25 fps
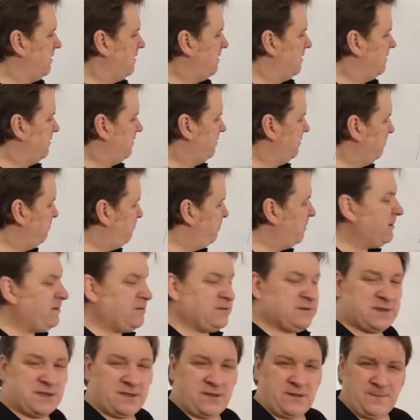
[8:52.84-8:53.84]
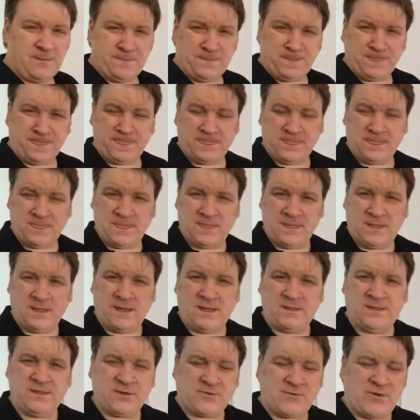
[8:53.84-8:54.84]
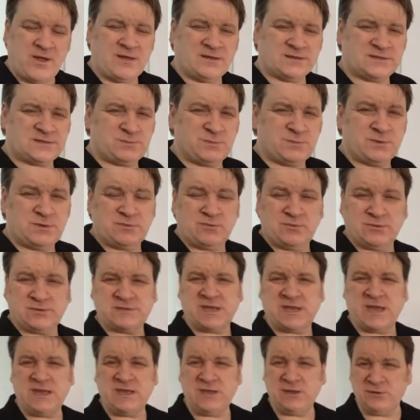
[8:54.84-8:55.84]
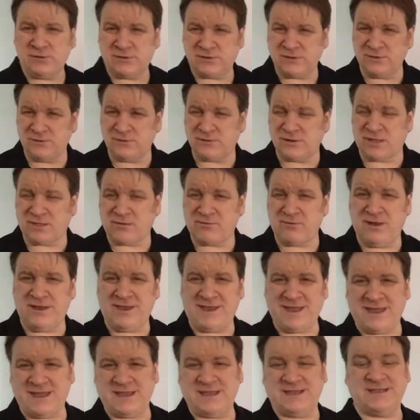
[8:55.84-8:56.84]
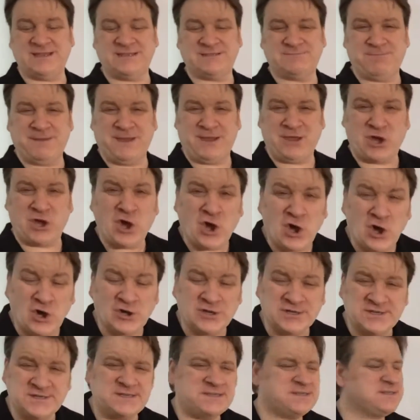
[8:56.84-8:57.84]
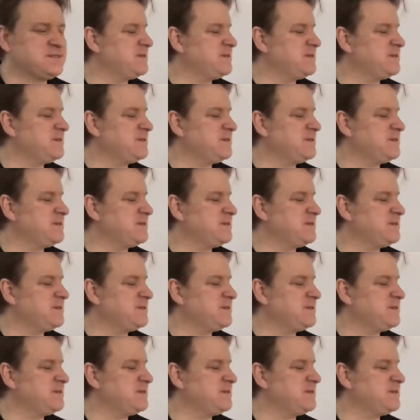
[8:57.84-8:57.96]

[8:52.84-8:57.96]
The builder and the groundsman will take you 2 to 3 days because